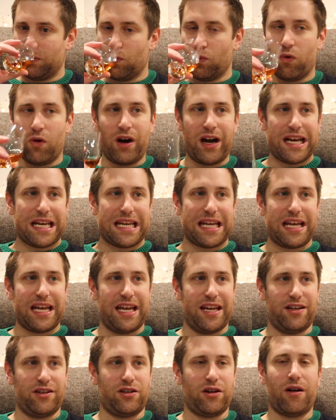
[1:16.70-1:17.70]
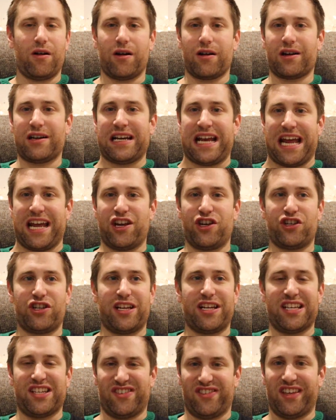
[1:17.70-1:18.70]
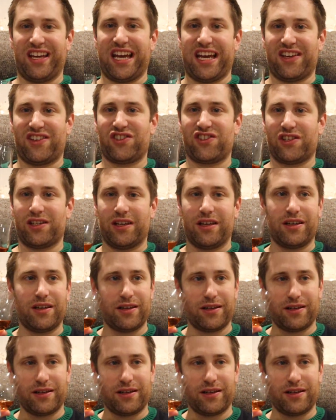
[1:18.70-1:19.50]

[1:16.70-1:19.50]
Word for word: What in tarnation is this?